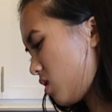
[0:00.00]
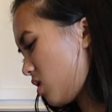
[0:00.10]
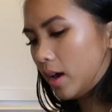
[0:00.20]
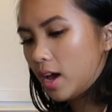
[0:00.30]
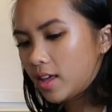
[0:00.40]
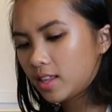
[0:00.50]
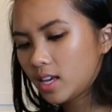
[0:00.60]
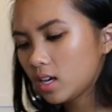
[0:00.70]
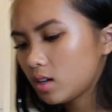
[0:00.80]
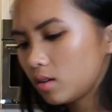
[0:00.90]
Okay, I
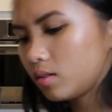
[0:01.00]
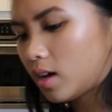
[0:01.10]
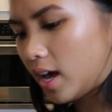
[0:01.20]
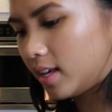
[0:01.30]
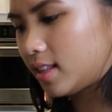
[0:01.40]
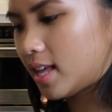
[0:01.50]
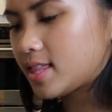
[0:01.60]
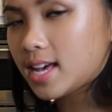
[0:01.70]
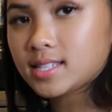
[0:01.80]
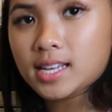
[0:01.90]
think I can let
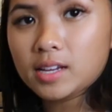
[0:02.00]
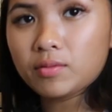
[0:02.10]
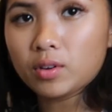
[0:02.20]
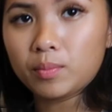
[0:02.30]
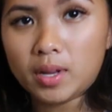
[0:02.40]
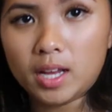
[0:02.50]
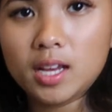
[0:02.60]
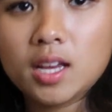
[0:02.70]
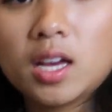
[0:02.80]
that sit for a minute.